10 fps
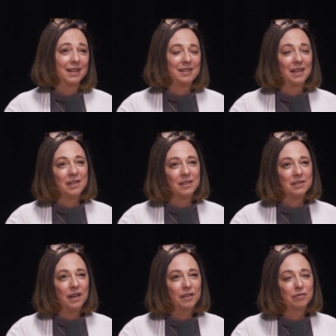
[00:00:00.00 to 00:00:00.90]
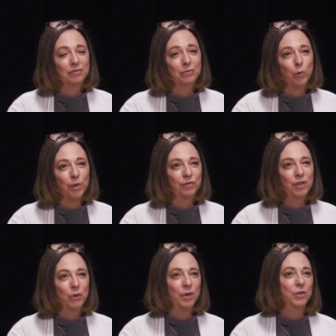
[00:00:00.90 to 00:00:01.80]
it, it's it's a kind of
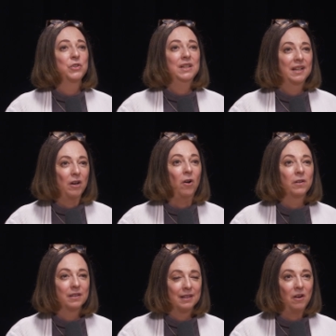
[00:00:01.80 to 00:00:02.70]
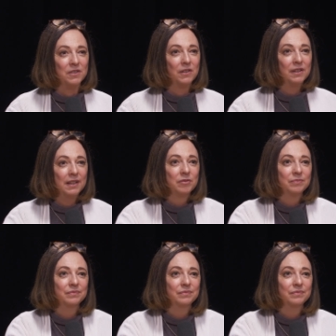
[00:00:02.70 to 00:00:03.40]
worldview where you're seeing it all constantly.